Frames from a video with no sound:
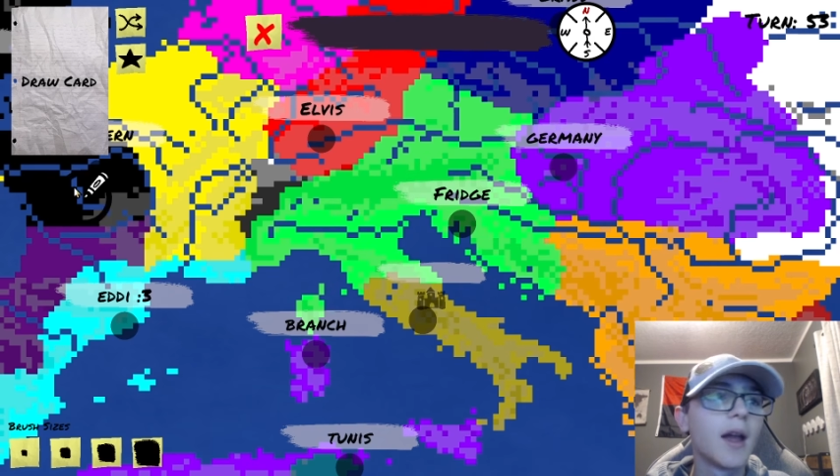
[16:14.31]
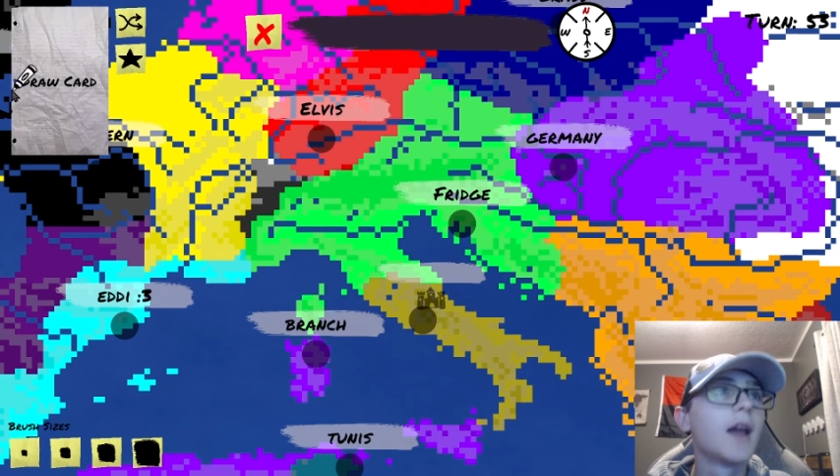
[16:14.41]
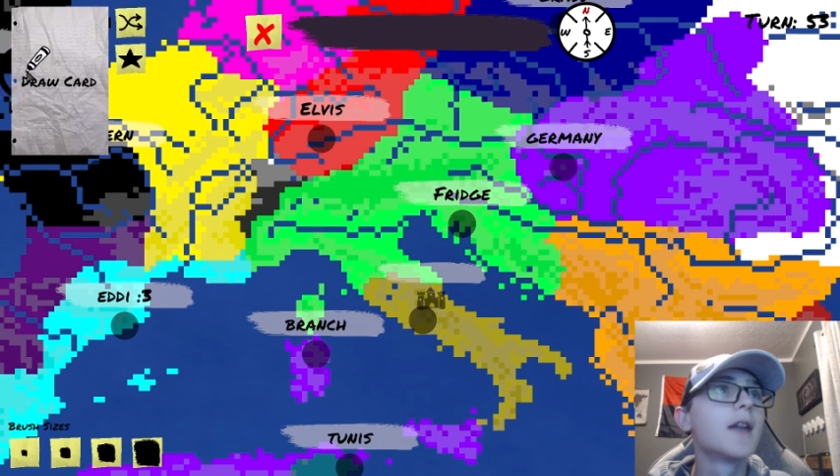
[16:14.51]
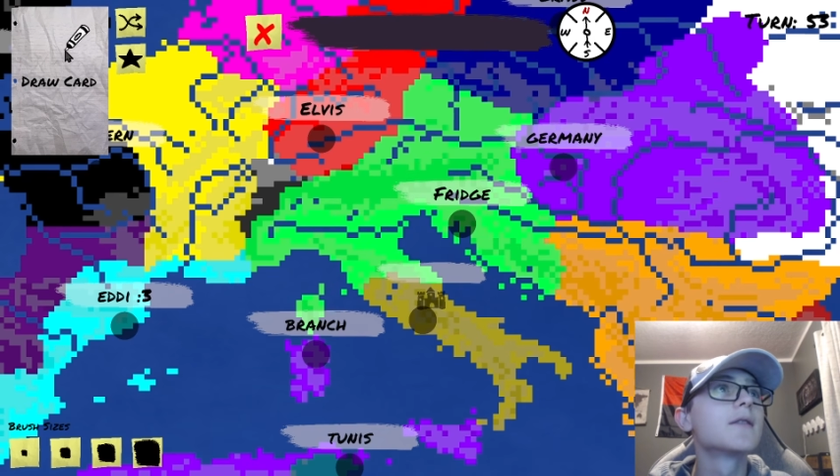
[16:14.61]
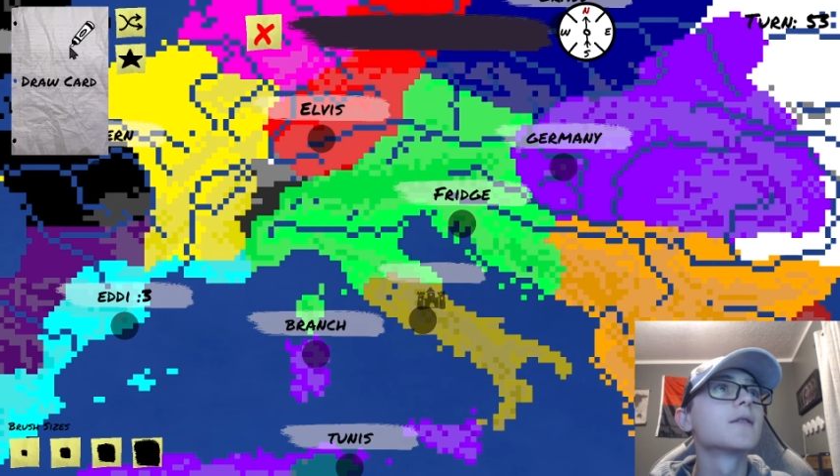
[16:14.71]

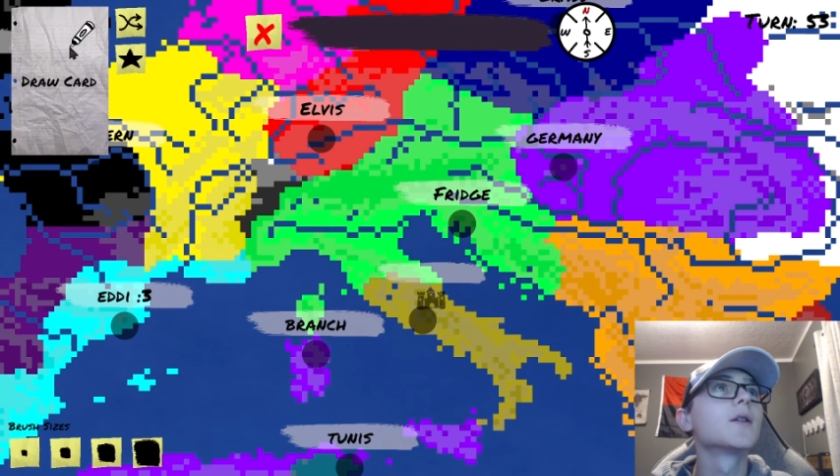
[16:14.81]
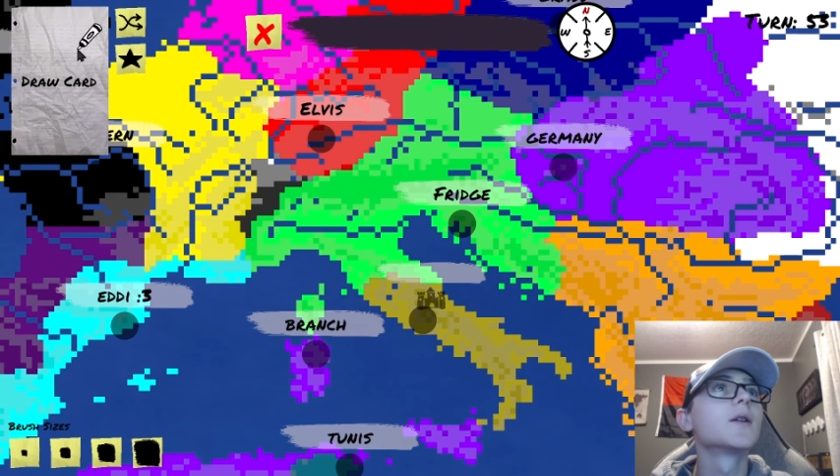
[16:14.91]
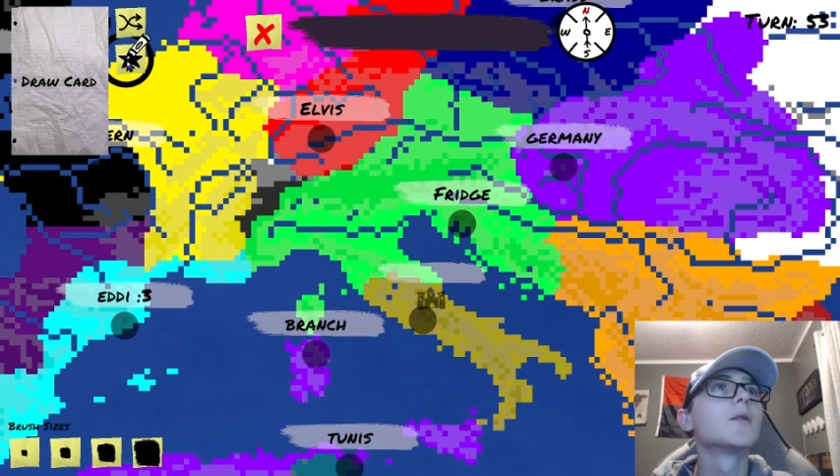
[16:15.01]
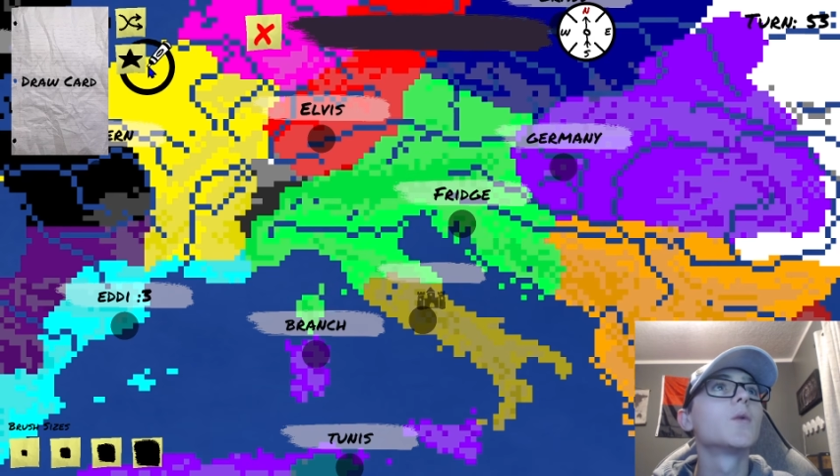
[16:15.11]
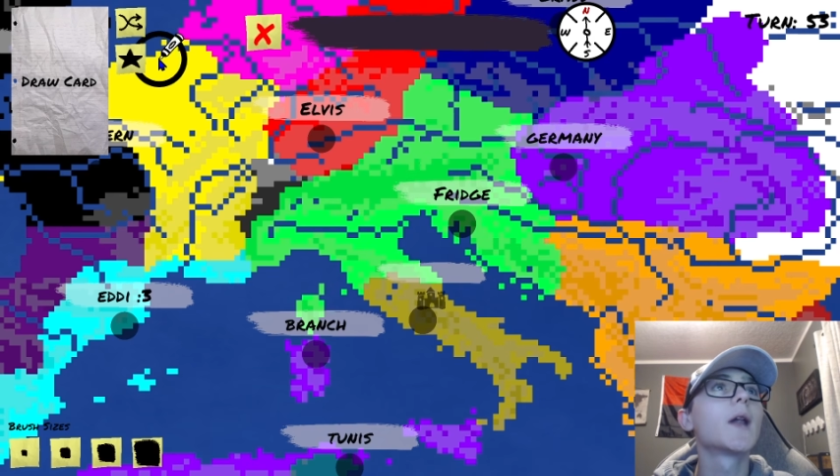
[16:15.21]
and
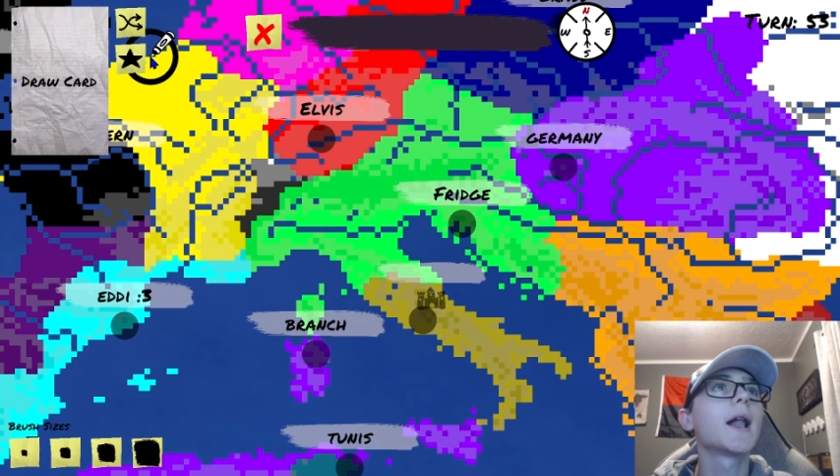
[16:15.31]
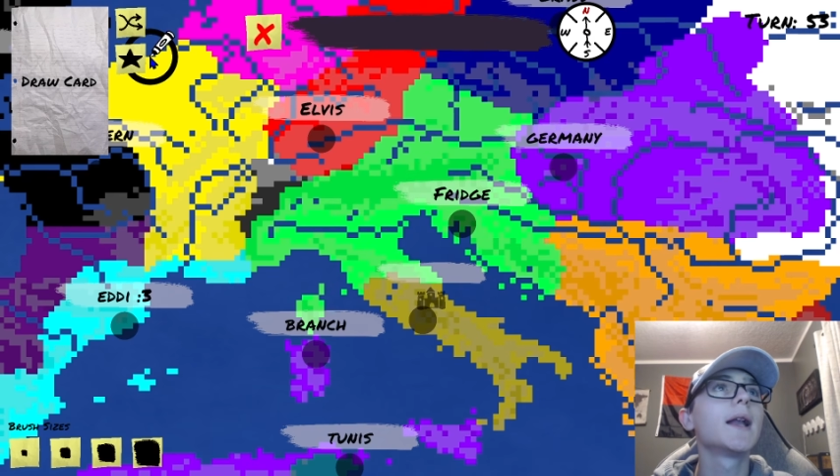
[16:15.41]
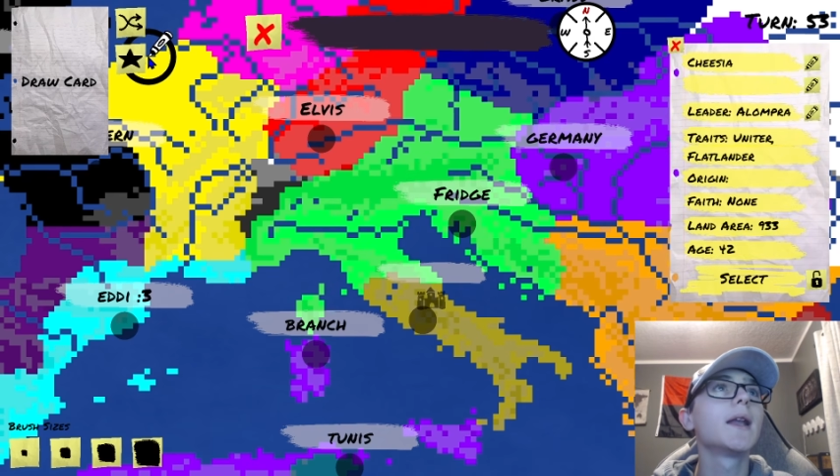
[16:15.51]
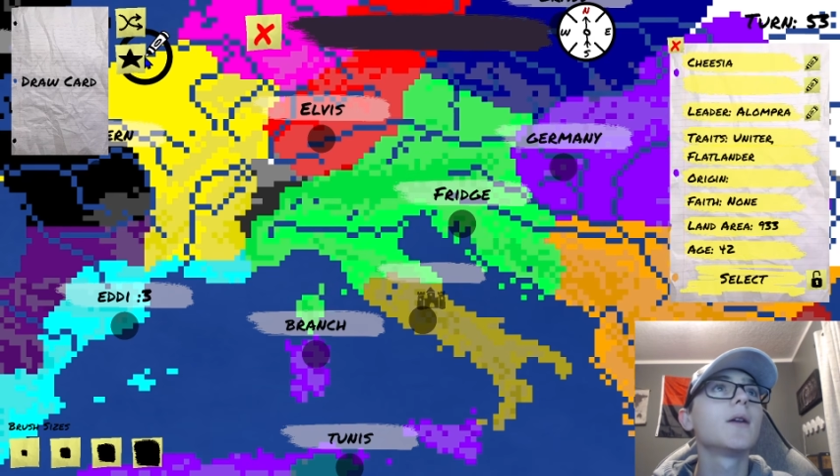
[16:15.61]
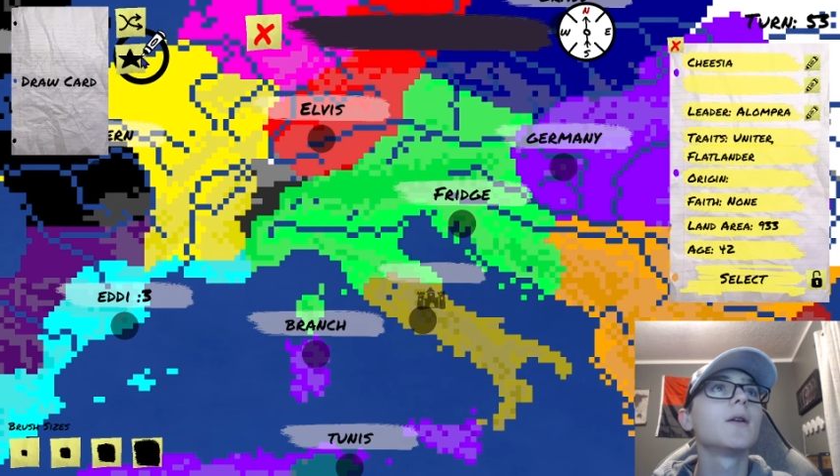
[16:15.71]
what I
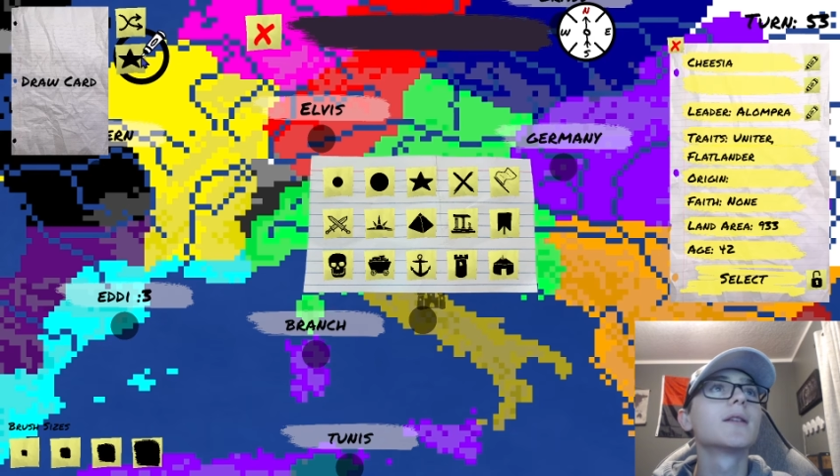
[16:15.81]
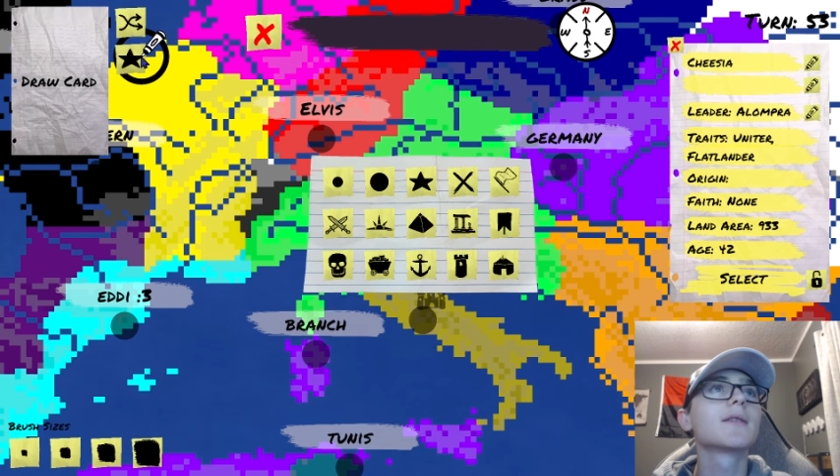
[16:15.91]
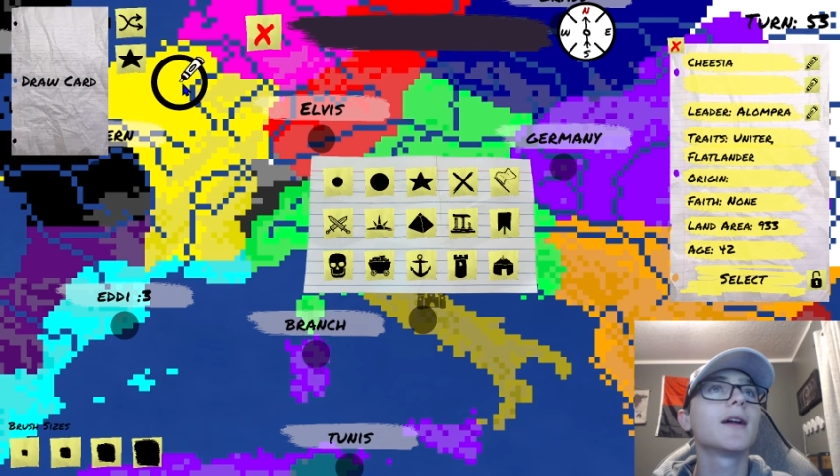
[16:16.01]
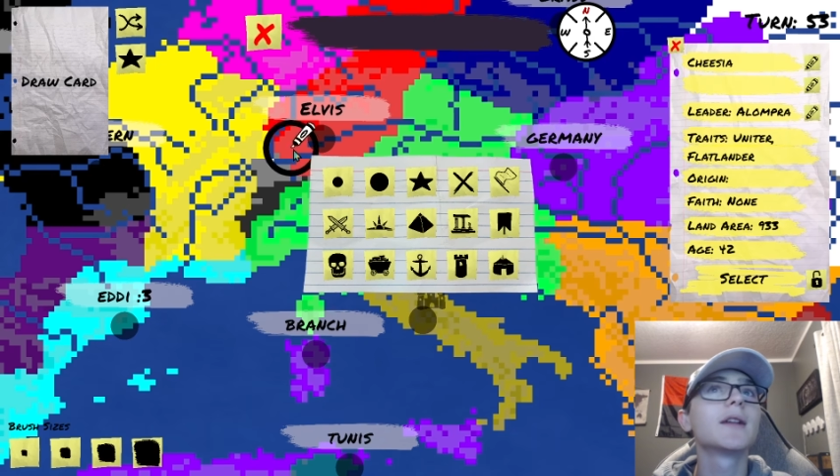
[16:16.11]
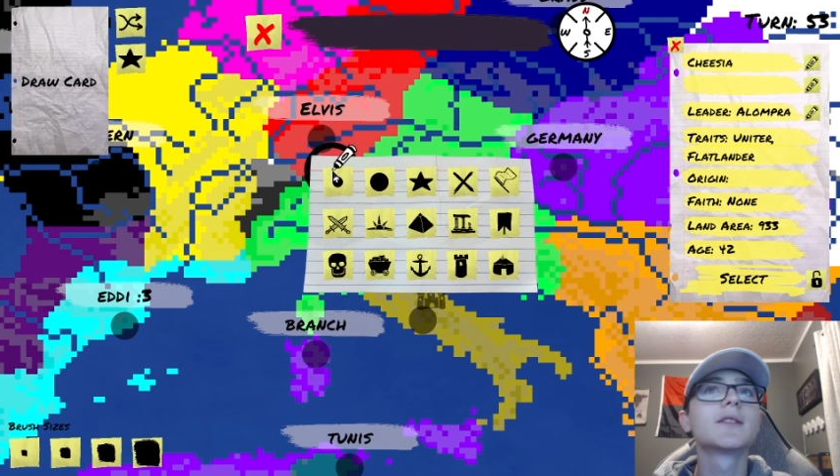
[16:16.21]
do is
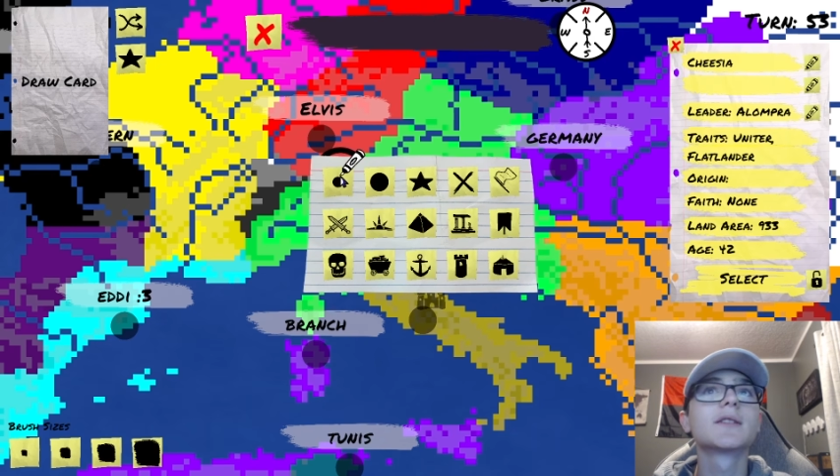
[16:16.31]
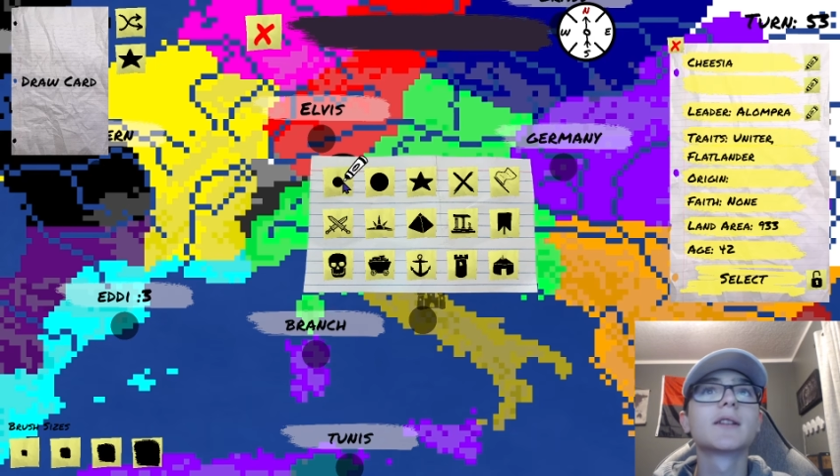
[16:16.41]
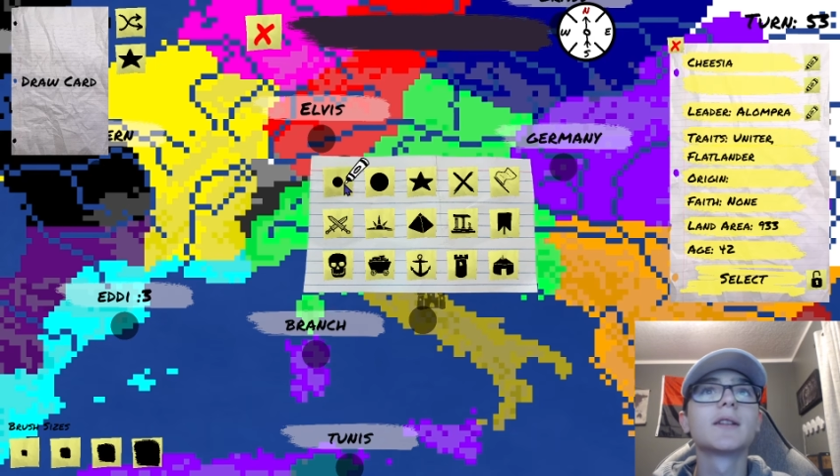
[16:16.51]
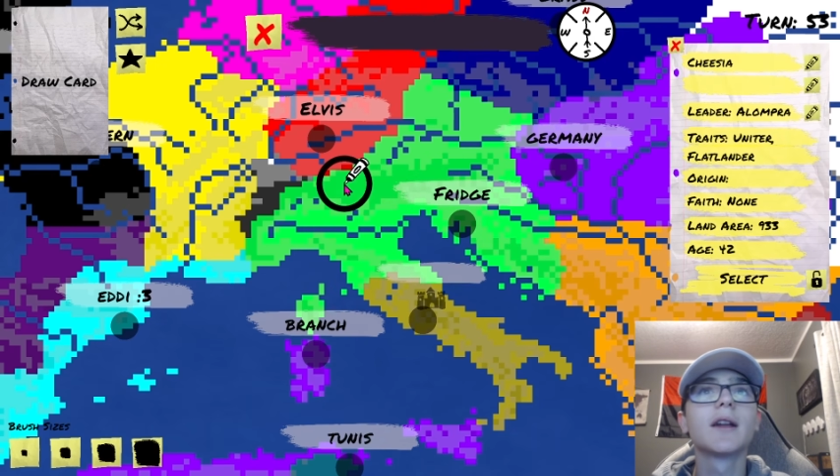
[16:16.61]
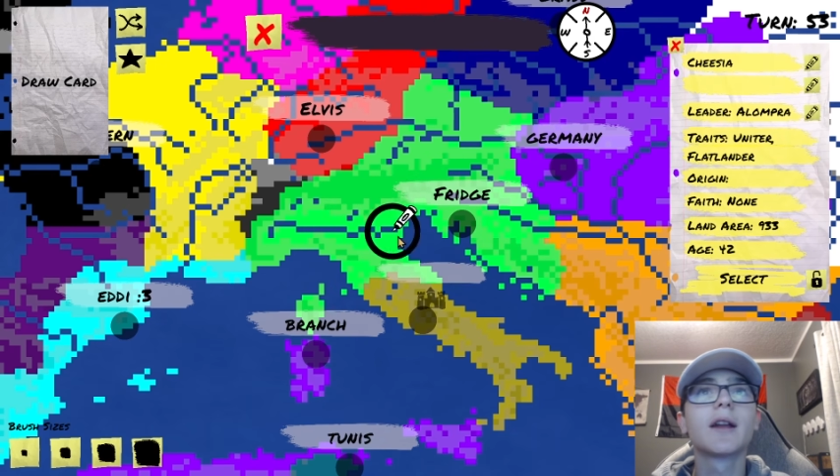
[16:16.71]
I just
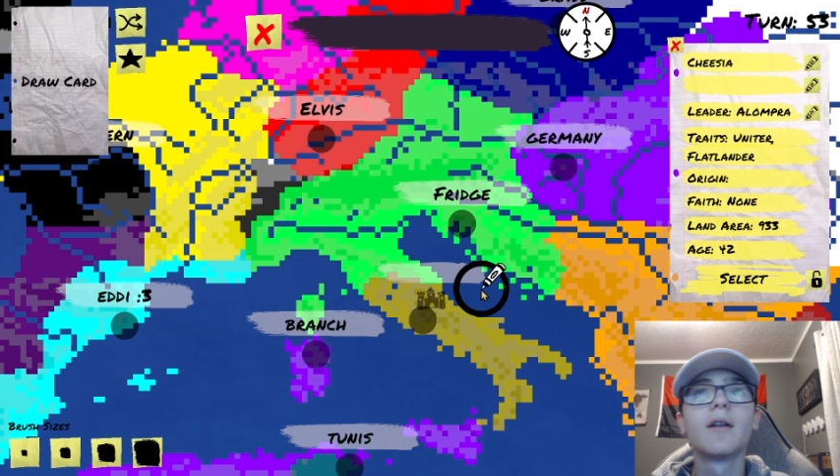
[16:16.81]
click